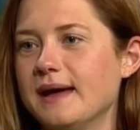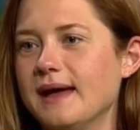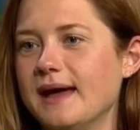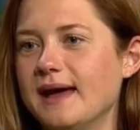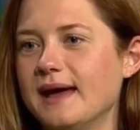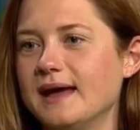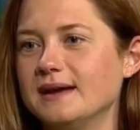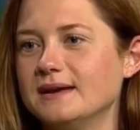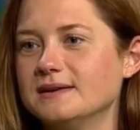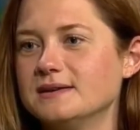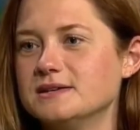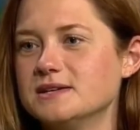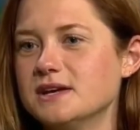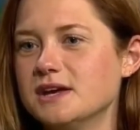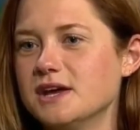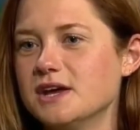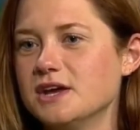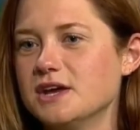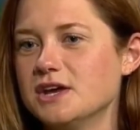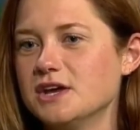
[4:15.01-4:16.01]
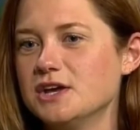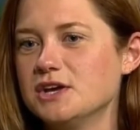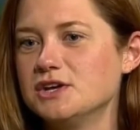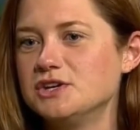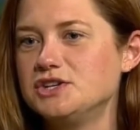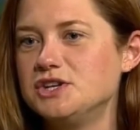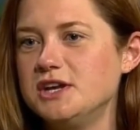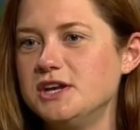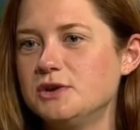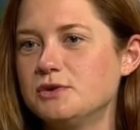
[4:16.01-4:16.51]
And
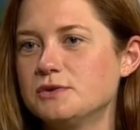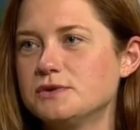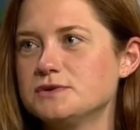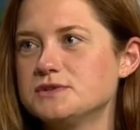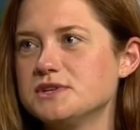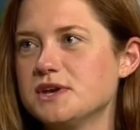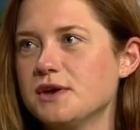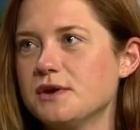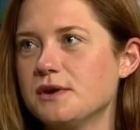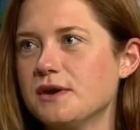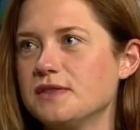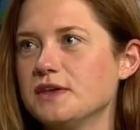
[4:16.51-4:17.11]
she also,